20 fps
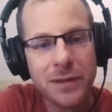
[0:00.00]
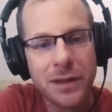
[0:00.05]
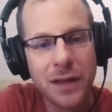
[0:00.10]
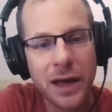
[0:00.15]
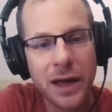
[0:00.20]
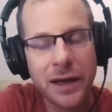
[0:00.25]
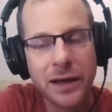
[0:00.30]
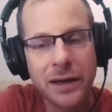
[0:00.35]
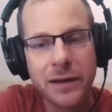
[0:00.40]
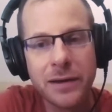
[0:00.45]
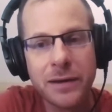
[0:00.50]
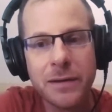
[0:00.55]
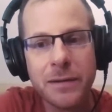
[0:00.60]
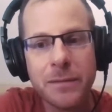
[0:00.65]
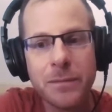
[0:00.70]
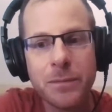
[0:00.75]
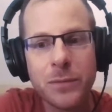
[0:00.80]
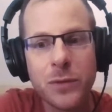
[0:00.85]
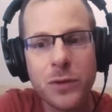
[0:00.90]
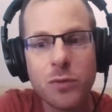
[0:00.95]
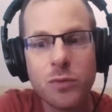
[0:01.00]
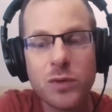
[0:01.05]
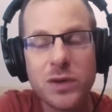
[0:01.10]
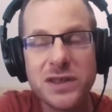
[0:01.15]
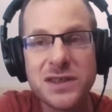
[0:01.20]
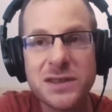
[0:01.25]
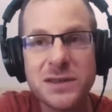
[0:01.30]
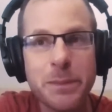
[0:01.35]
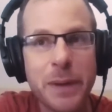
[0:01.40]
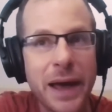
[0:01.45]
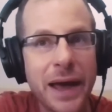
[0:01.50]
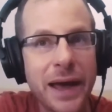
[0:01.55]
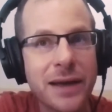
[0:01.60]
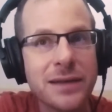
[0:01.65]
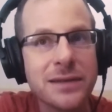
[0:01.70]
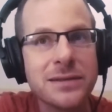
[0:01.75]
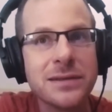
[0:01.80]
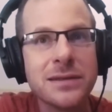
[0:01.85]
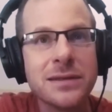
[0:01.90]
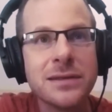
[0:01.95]
Like
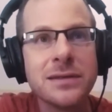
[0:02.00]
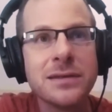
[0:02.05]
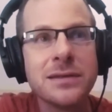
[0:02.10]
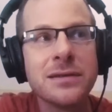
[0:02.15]
respect